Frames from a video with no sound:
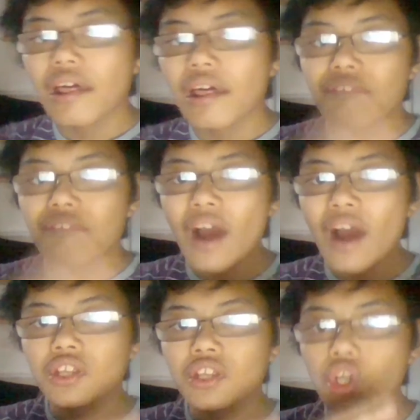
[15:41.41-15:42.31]
if I
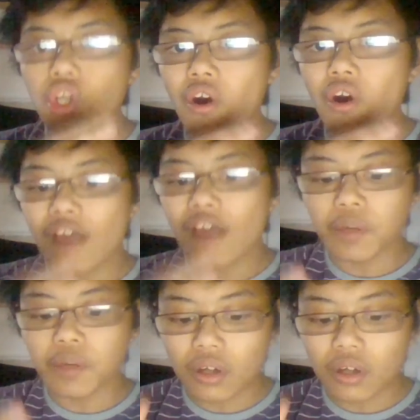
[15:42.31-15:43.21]
could cure
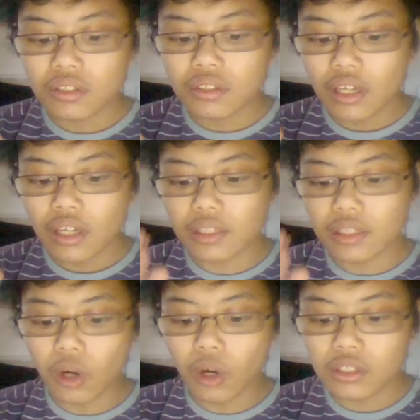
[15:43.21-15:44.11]
everyone in the
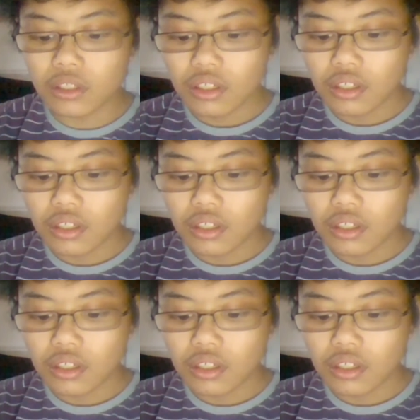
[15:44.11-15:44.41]
world,